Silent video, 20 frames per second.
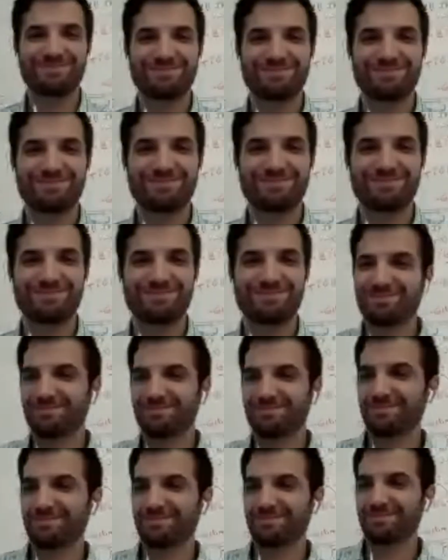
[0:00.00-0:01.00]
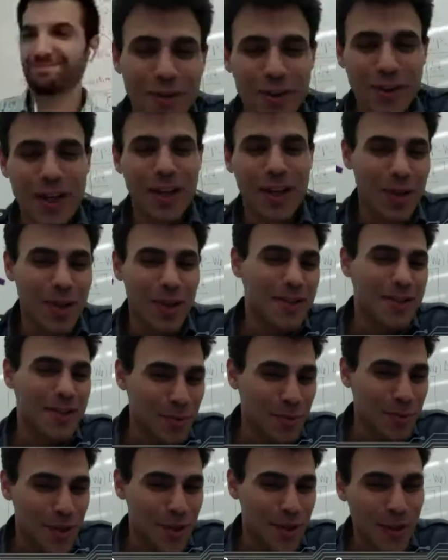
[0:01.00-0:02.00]
and it's very, very fitting because it
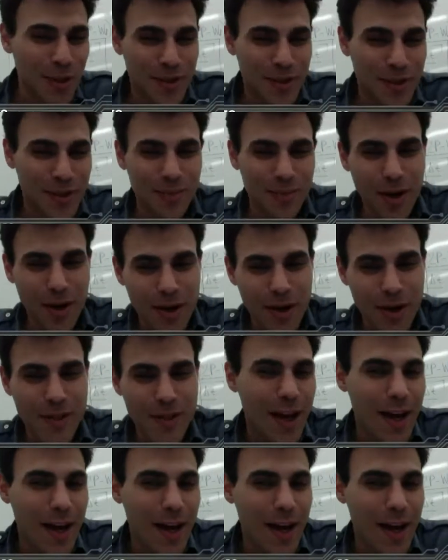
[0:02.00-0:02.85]
was going to Mars,